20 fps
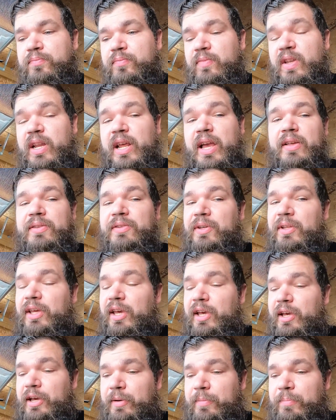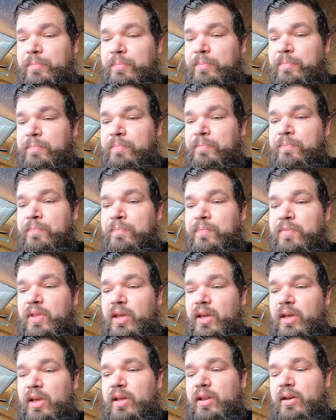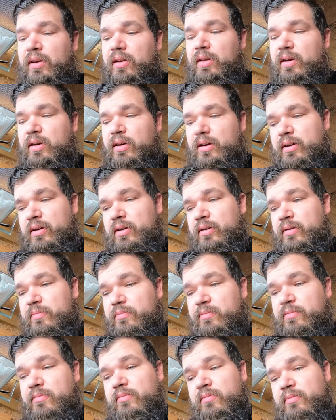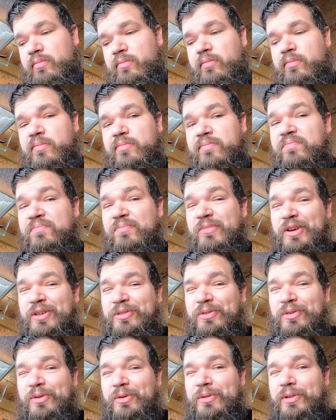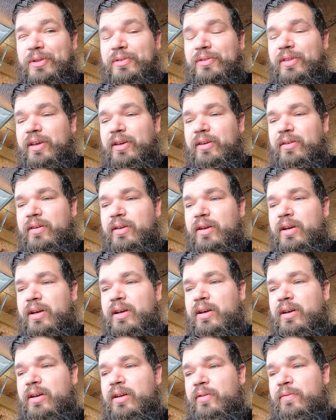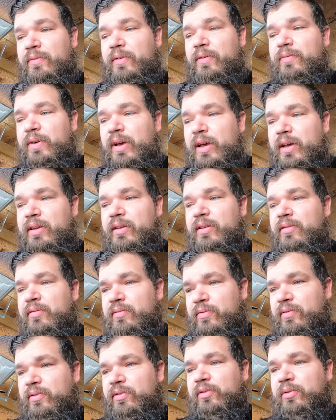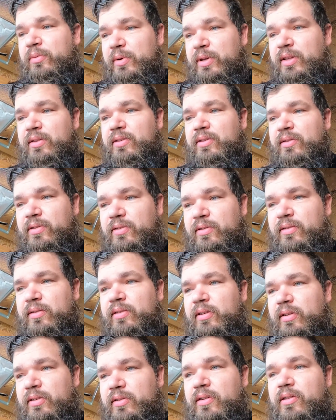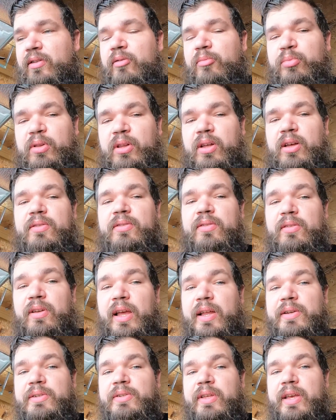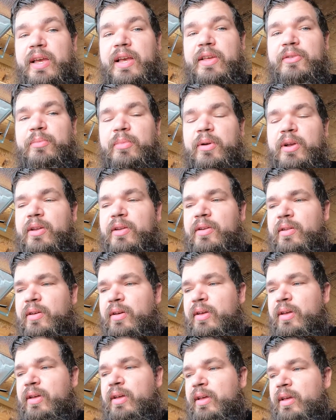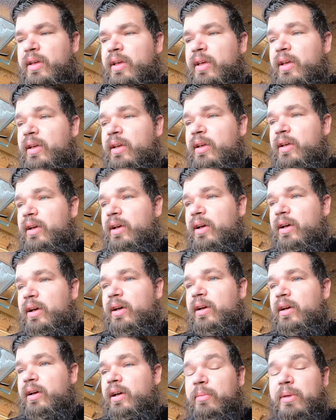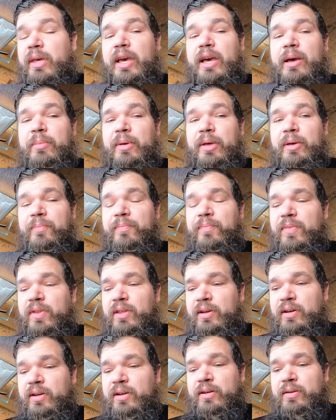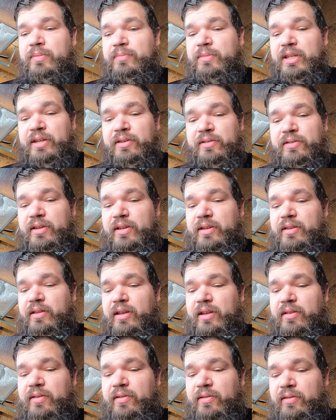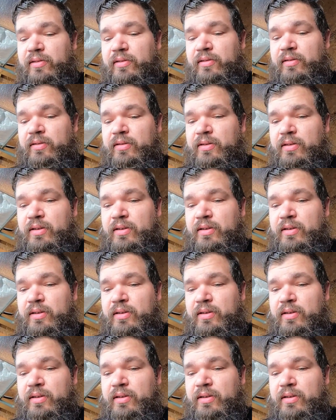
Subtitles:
nasty cam, and might stroke this thing. If I can squeeze 600 plus naturally aspirated, I'll be happy. Like I said, it's